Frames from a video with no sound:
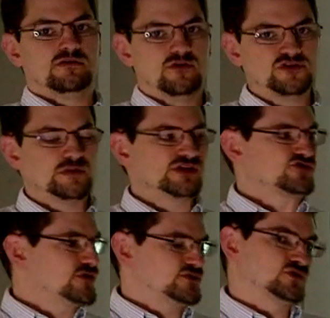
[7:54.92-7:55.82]
those
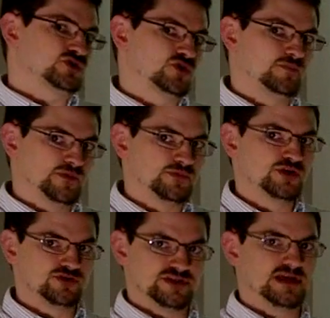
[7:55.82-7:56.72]
manuscripts don't show up in
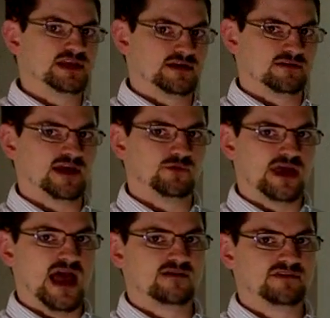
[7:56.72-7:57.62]
pure Sahidic like
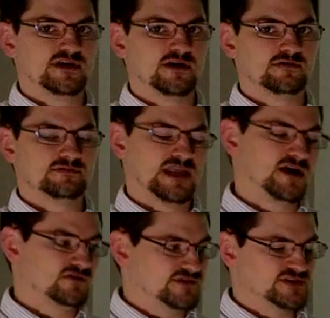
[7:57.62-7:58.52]
we have here.
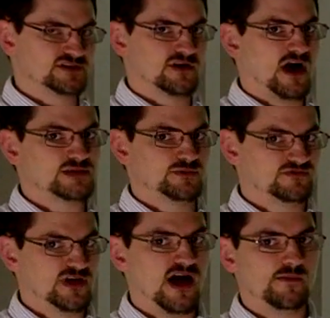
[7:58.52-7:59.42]
Now, if this is the Gospel
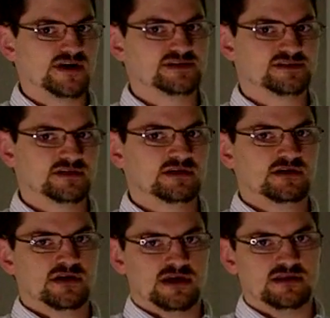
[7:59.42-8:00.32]
of Thomas,
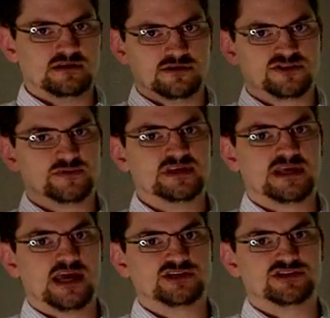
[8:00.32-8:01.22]
and there's some
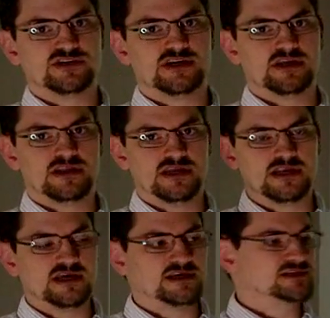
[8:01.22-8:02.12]
indications that
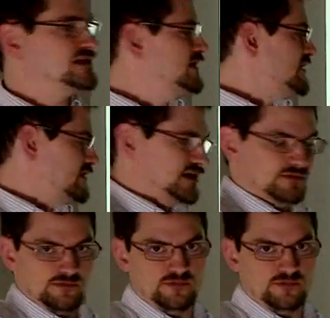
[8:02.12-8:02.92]
it is, then